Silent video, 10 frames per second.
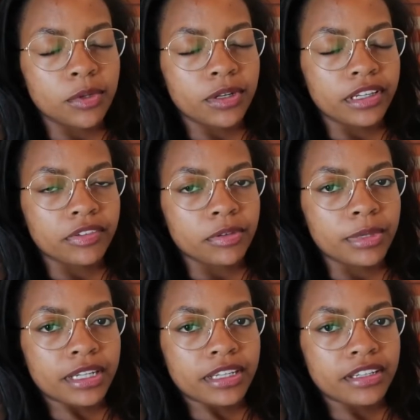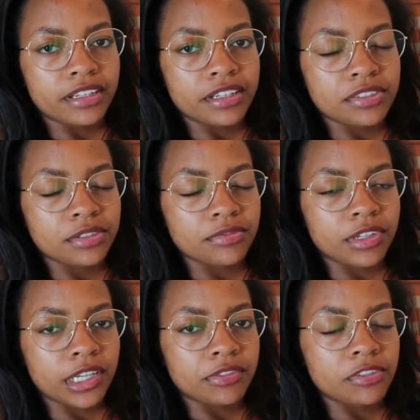morning, everybody. I
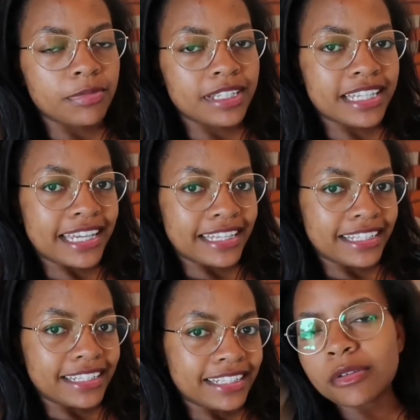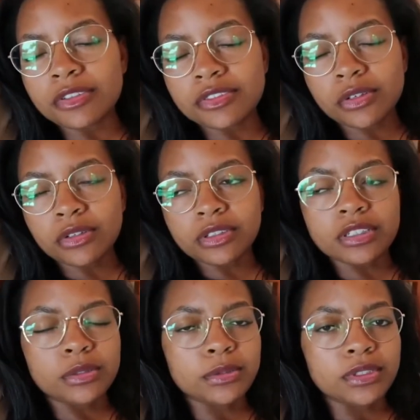survived my date. It was totally
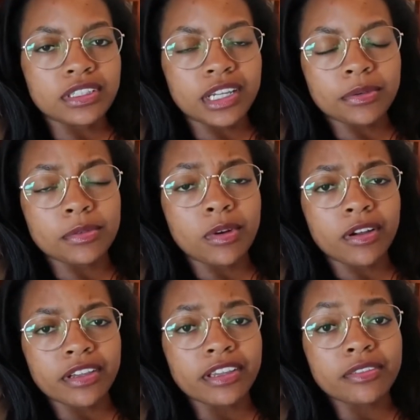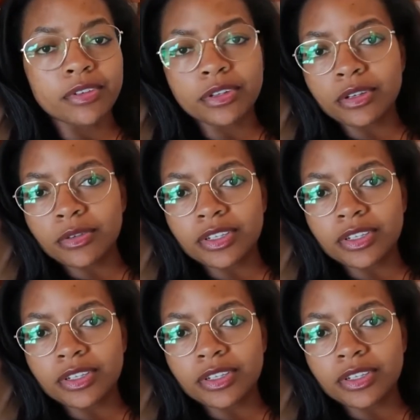cool and I was worrying for no